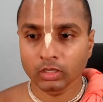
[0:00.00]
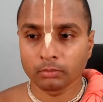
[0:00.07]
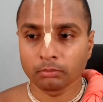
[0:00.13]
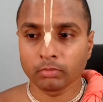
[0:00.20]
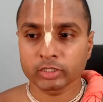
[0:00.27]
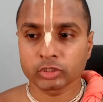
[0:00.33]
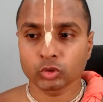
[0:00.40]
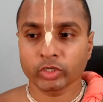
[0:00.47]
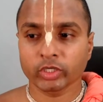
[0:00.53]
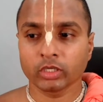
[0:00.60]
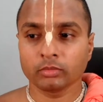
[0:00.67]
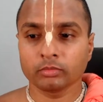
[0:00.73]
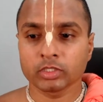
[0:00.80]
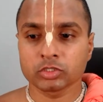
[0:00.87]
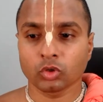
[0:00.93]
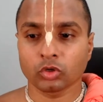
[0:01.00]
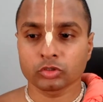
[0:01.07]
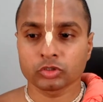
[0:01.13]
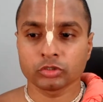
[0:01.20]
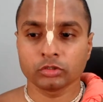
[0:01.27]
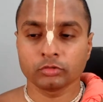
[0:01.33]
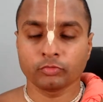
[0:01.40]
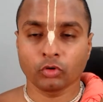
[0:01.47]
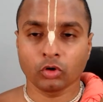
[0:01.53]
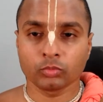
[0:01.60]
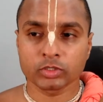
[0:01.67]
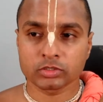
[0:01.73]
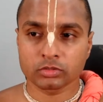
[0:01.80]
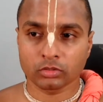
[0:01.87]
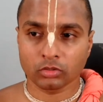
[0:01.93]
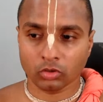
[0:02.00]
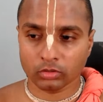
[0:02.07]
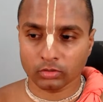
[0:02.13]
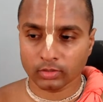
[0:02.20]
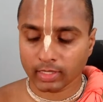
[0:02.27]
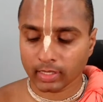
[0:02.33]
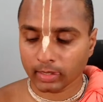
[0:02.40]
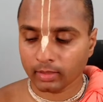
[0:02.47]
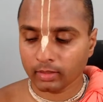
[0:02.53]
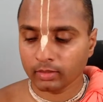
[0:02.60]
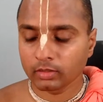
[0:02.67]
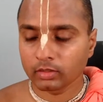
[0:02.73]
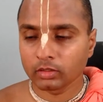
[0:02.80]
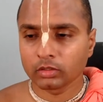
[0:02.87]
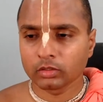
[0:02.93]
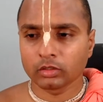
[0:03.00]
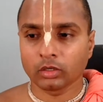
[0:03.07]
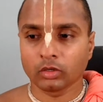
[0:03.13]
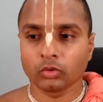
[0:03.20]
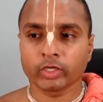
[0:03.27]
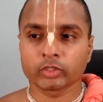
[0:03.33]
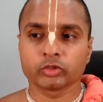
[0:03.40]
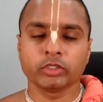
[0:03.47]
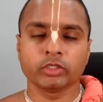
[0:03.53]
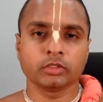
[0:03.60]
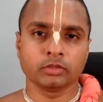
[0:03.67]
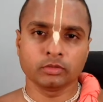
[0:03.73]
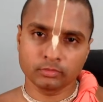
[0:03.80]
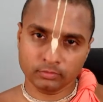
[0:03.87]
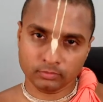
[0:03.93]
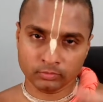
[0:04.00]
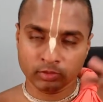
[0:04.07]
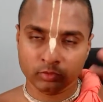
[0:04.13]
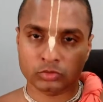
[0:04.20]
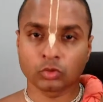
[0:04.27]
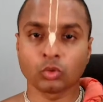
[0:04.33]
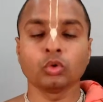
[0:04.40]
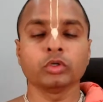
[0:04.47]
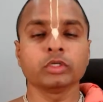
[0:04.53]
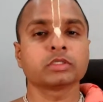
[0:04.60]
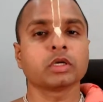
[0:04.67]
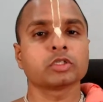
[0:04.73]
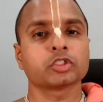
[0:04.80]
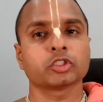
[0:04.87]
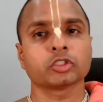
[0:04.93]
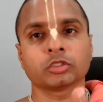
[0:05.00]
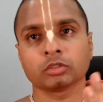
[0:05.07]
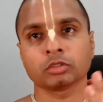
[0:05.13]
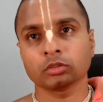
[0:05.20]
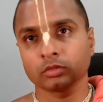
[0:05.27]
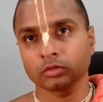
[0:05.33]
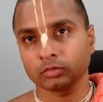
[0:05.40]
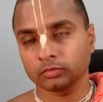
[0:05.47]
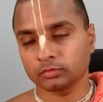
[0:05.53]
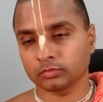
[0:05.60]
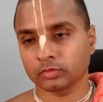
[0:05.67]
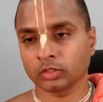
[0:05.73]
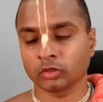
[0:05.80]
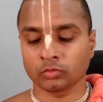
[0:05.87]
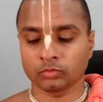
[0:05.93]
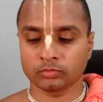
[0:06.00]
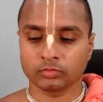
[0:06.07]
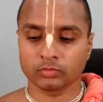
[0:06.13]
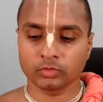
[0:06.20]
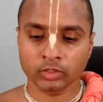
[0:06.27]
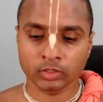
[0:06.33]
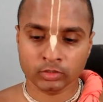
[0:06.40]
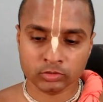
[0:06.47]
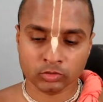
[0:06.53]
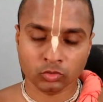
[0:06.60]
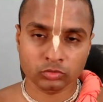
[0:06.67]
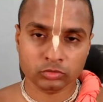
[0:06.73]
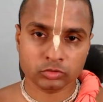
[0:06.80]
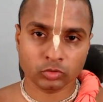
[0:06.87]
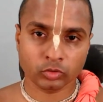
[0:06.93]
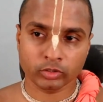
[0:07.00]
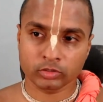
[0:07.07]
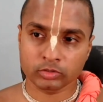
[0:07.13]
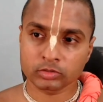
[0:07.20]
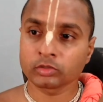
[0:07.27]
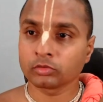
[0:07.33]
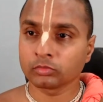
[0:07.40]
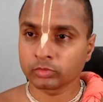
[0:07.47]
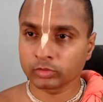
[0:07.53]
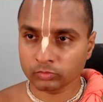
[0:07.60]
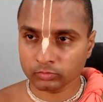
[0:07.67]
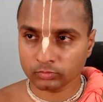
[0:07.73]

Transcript: by showing him his original form as the Lord. Now, actually, there was a whole discussion, it's a whole story, it will be